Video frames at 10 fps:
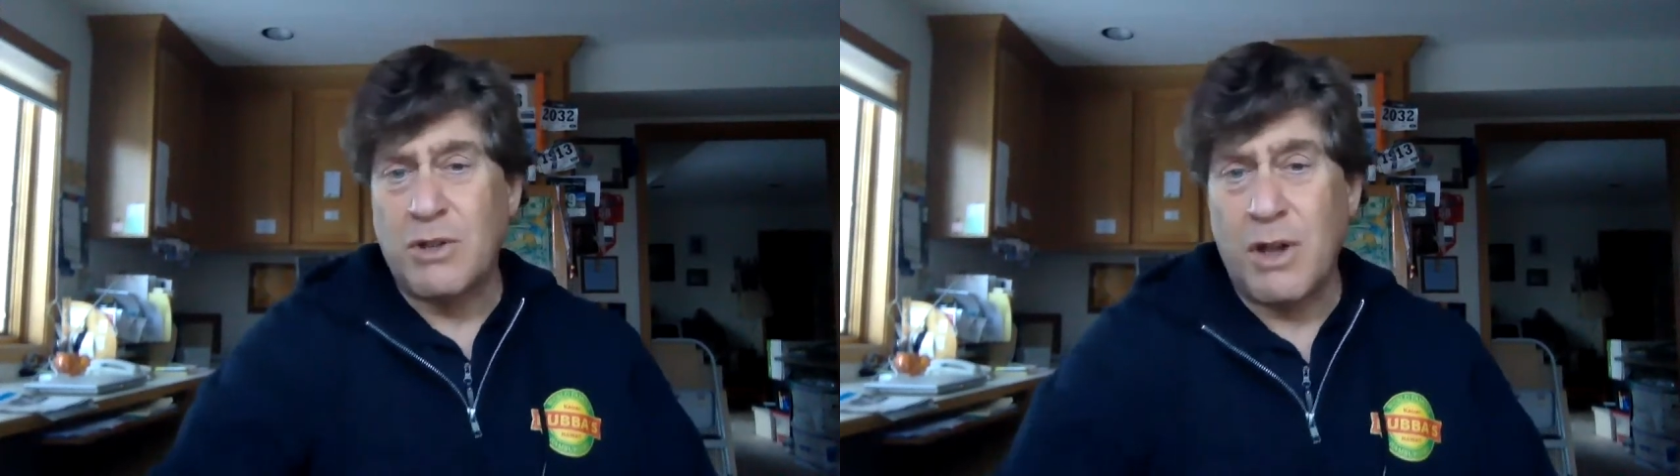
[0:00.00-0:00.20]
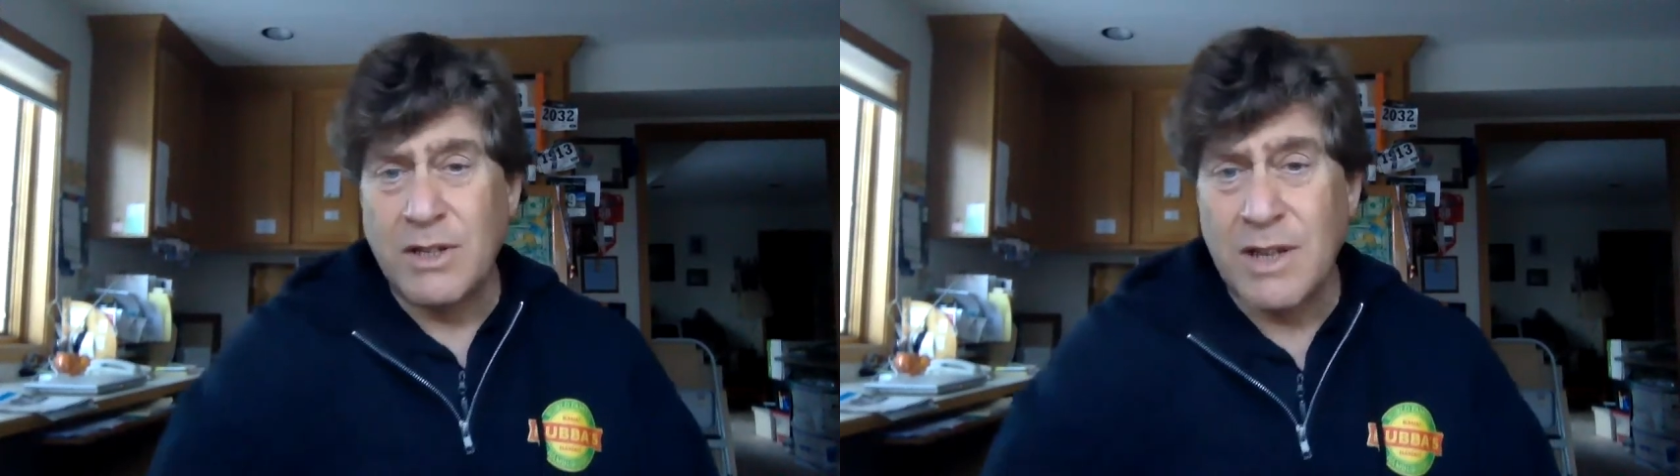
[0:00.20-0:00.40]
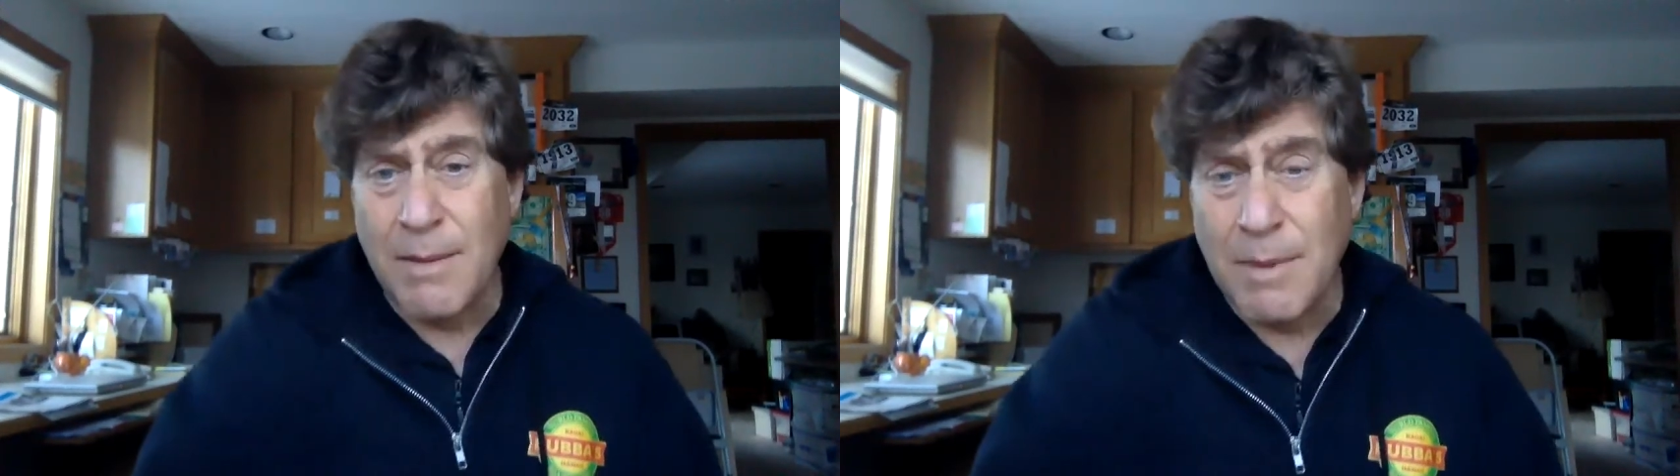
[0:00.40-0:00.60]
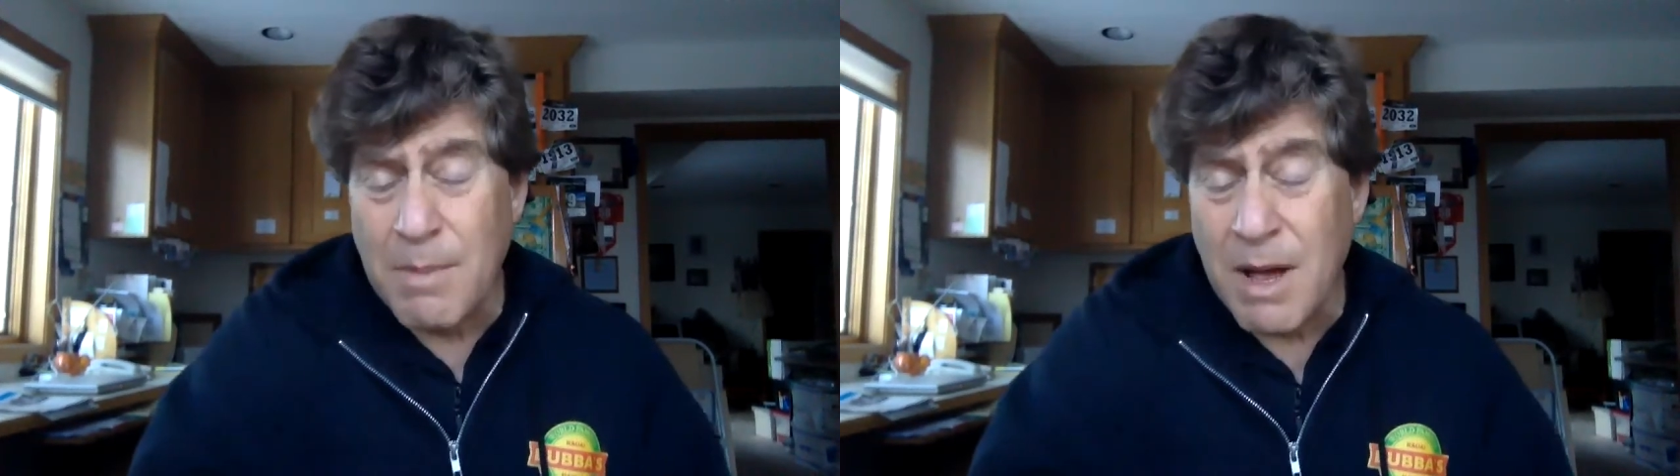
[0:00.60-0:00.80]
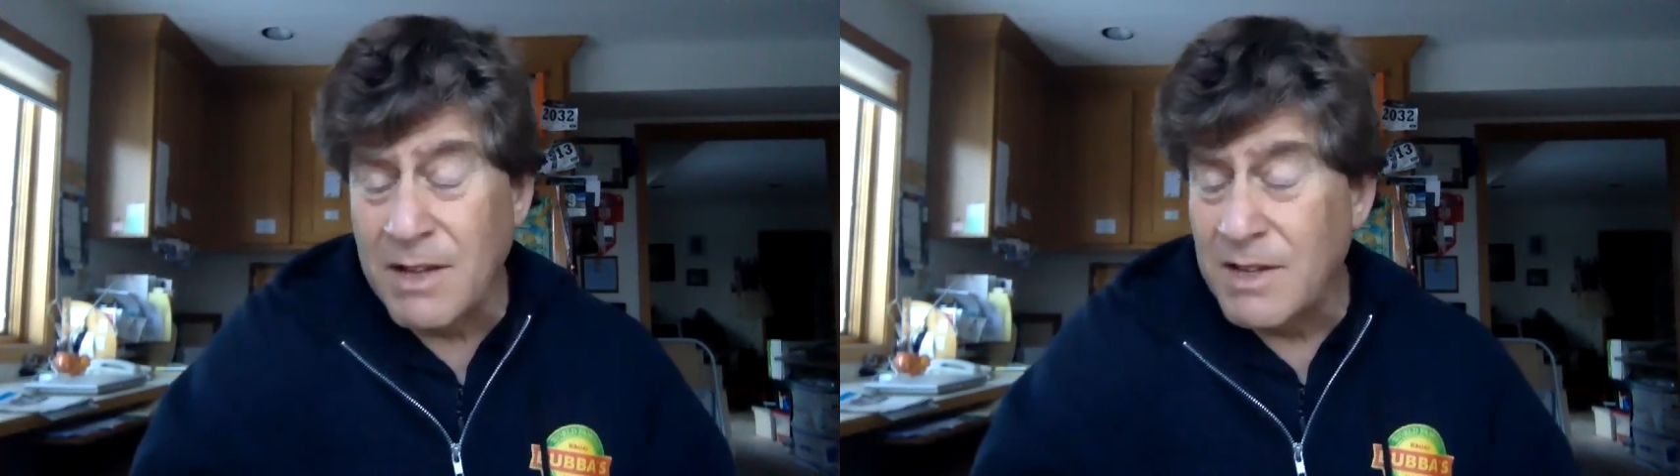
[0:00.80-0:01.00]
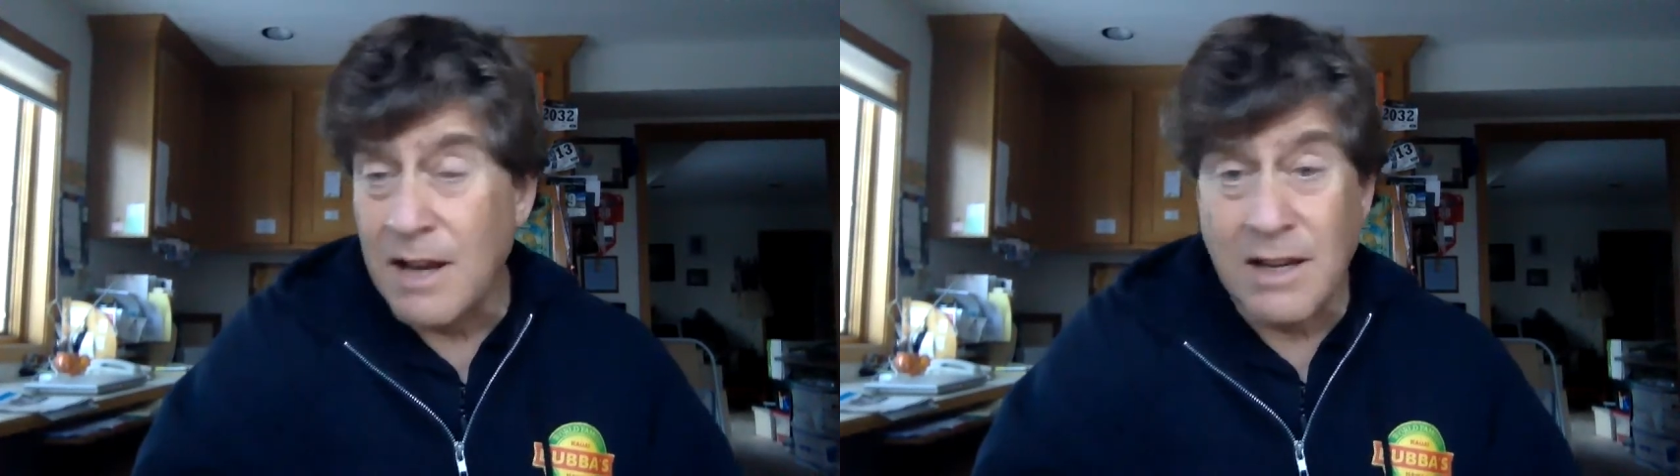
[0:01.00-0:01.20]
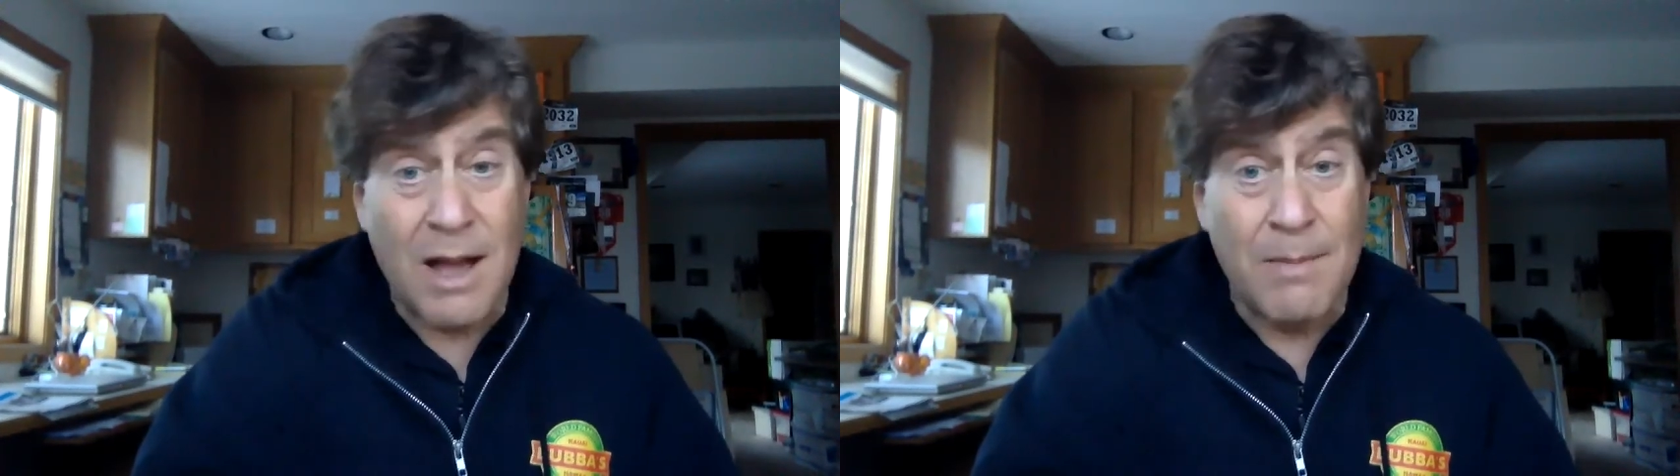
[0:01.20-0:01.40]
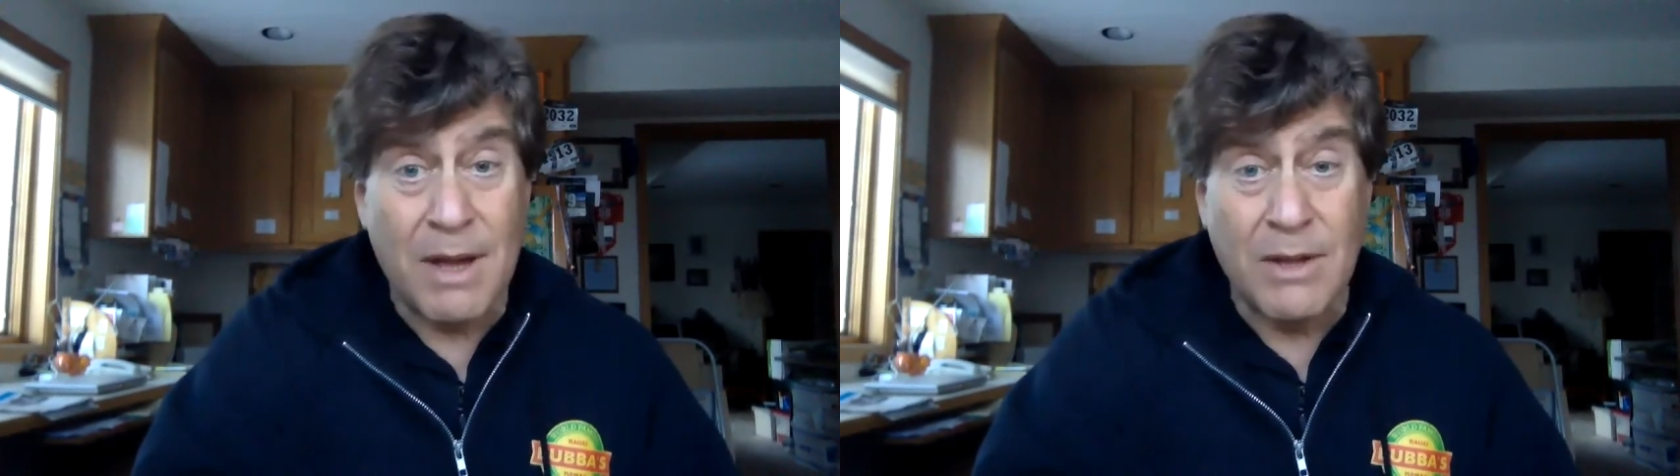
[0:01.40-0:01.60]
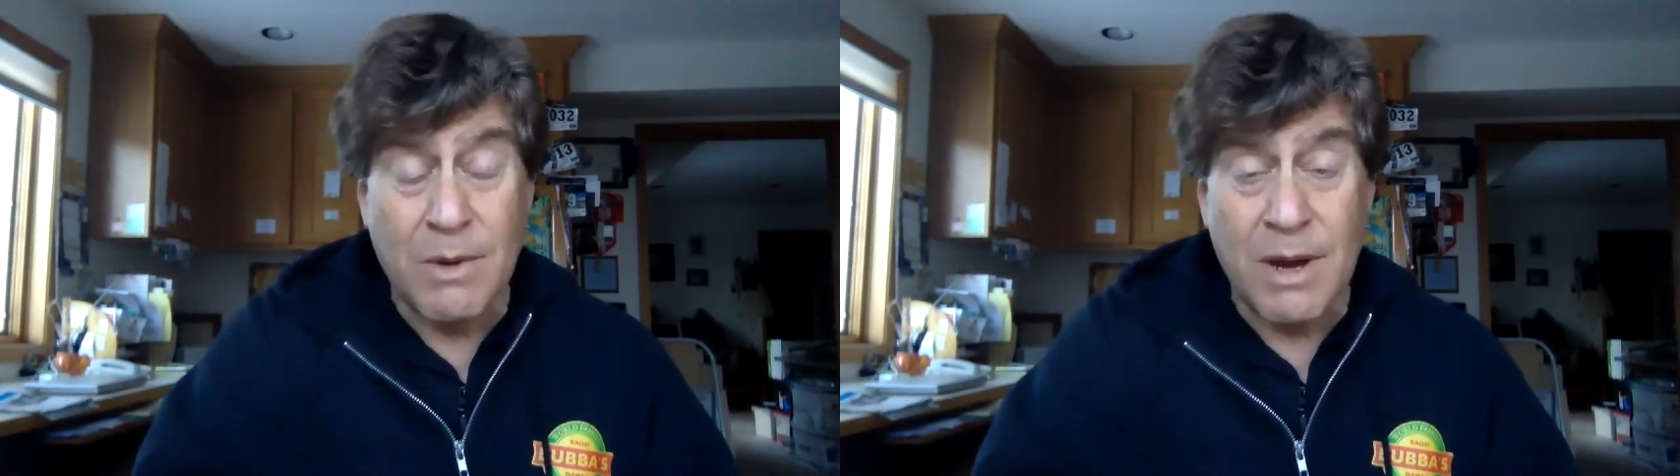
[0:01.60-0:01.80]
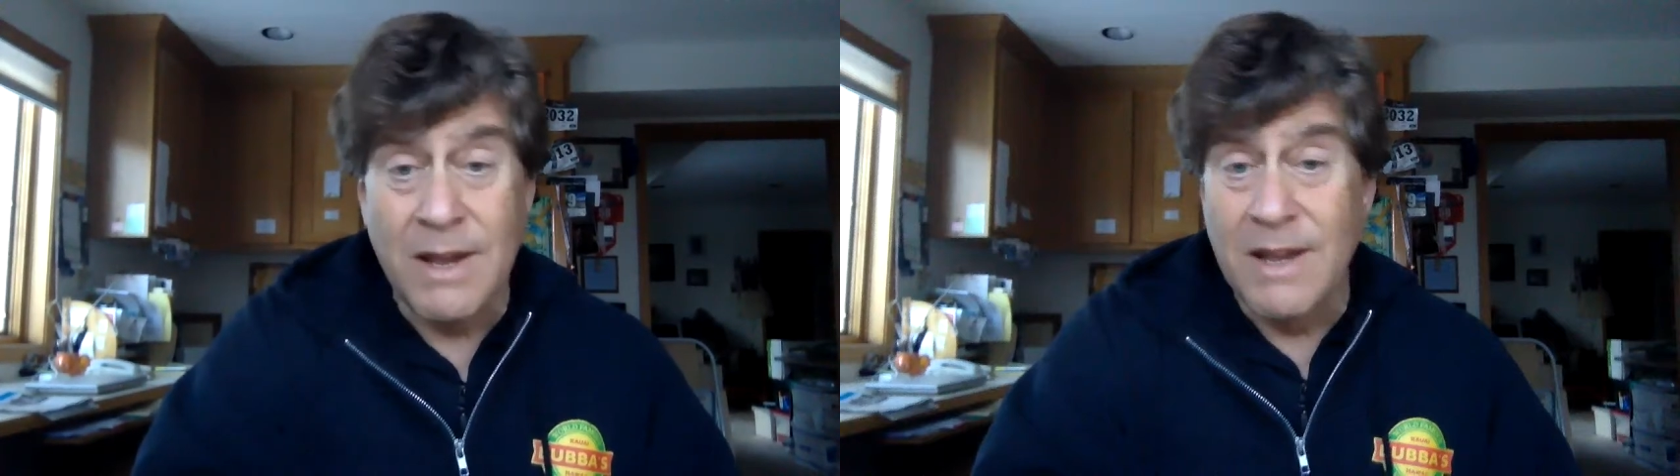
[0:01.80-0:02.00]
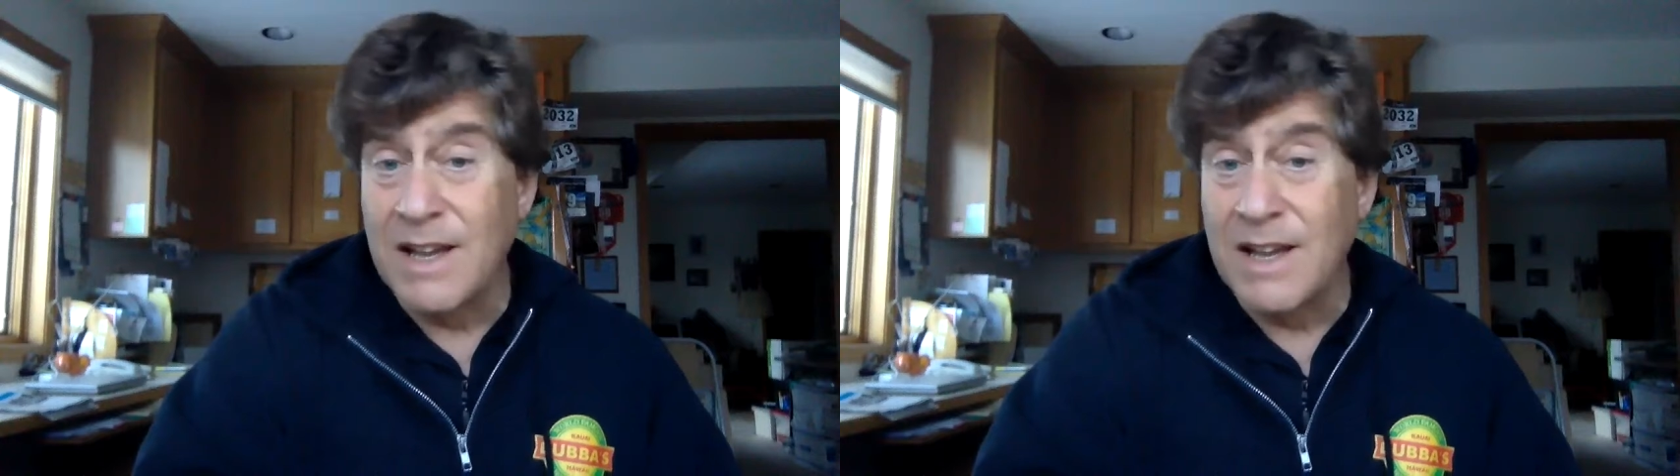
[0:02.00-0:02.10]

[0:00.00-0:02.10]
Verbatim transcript: claudediamond.com, by the way.